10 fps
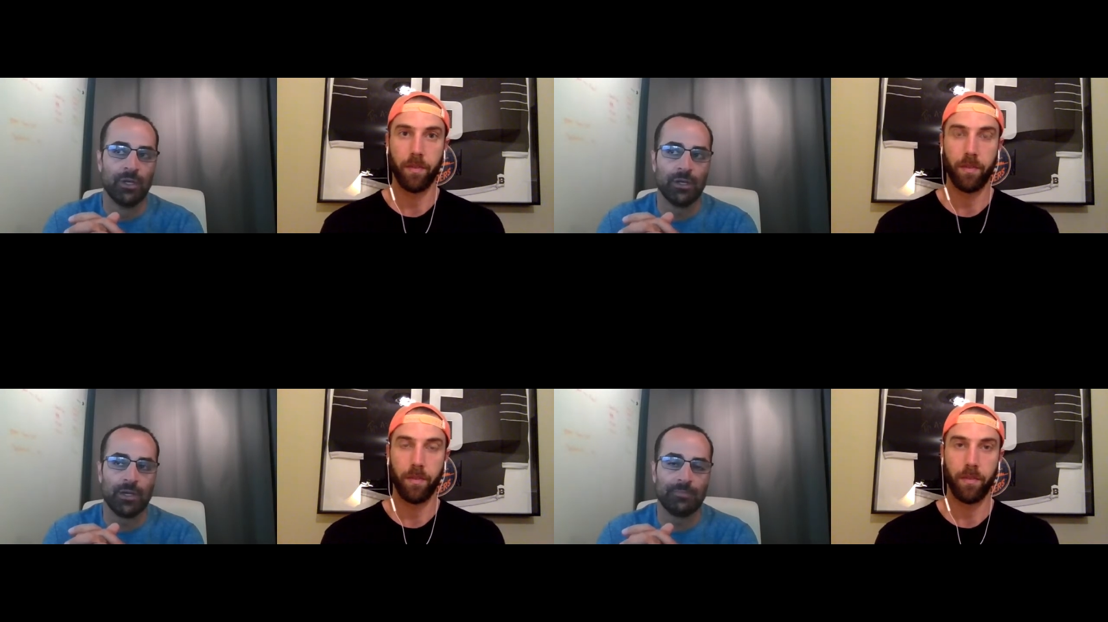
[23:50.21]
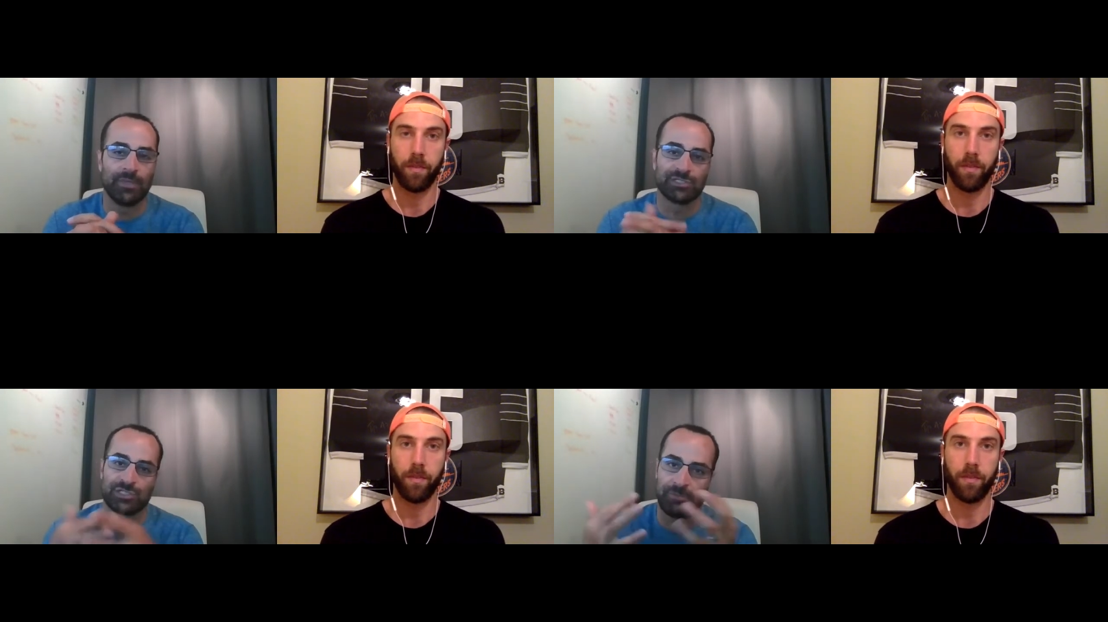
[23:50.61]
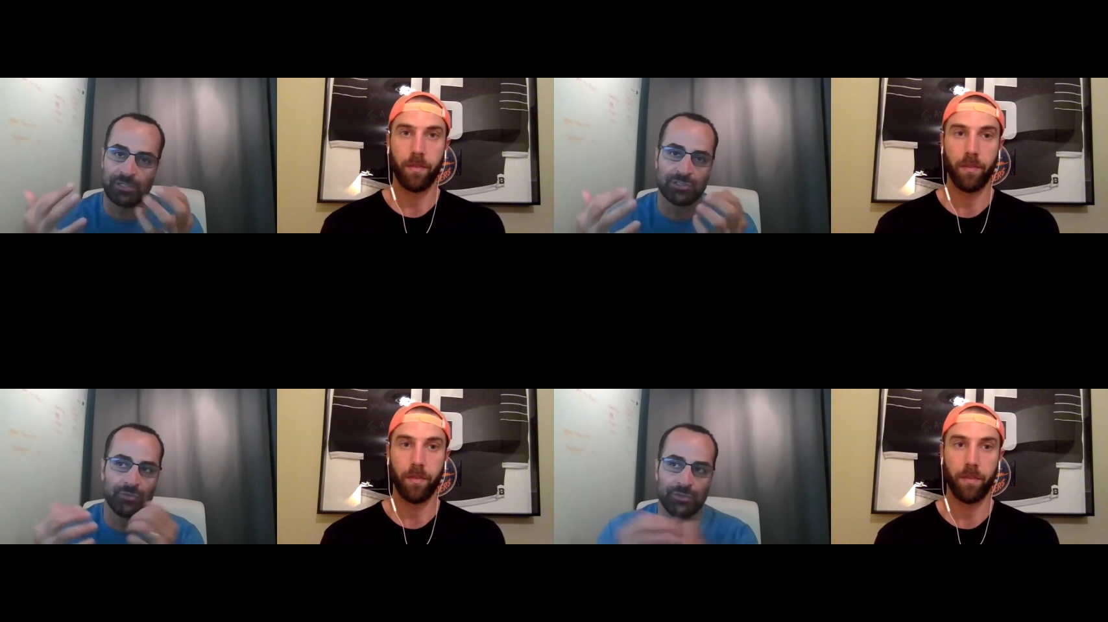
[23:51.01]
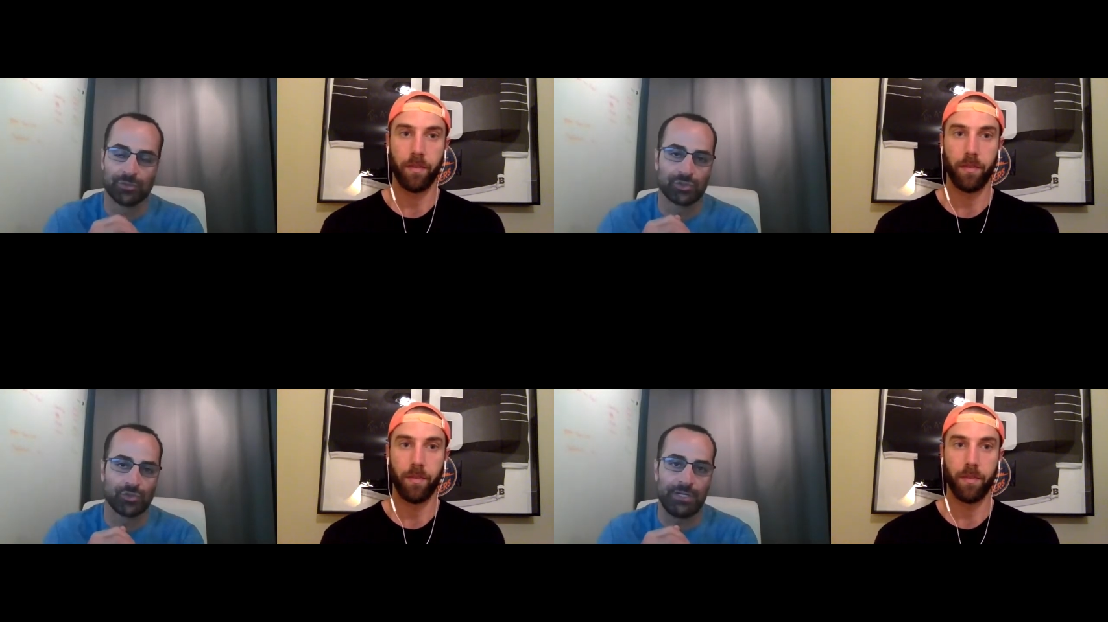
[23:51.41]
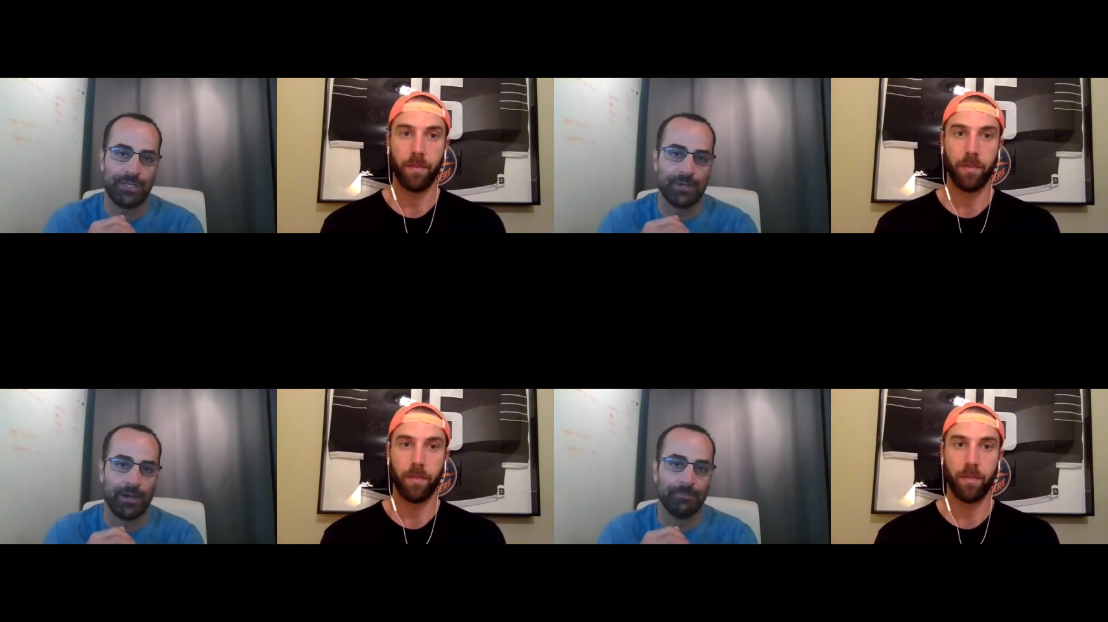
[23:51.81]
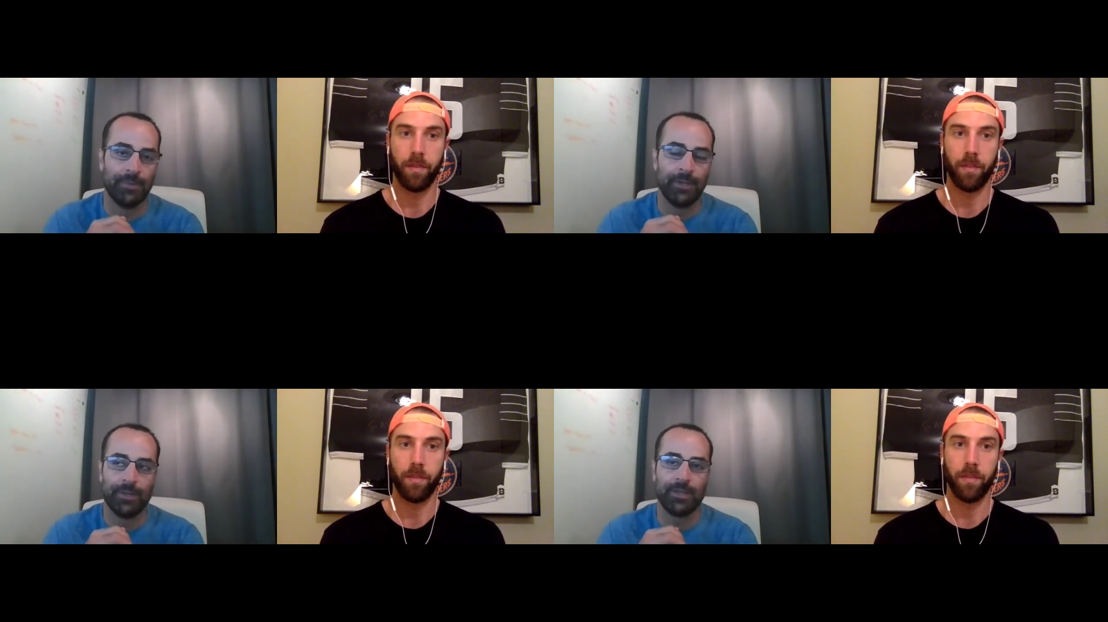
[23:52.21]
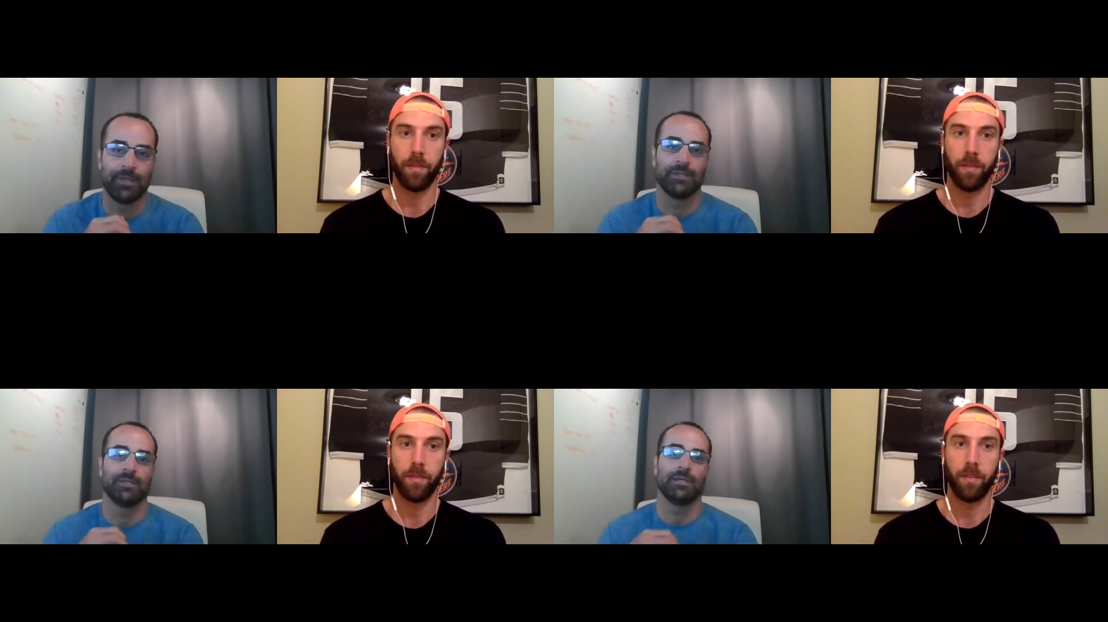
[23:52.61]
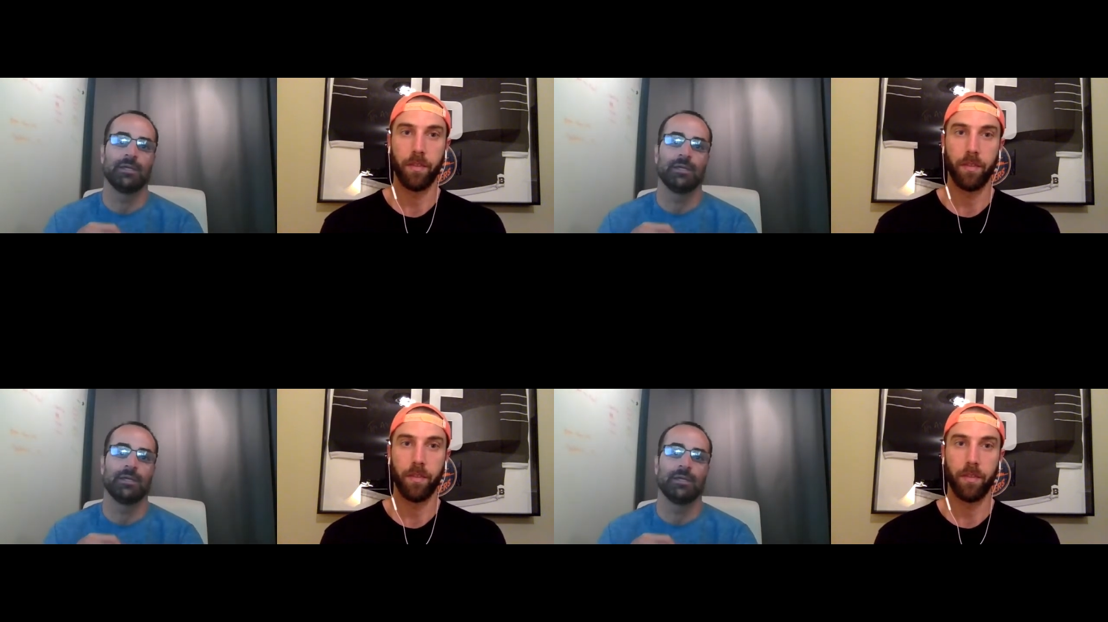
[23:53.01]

Speaker 1: um, especially when you're straight ecom and uh,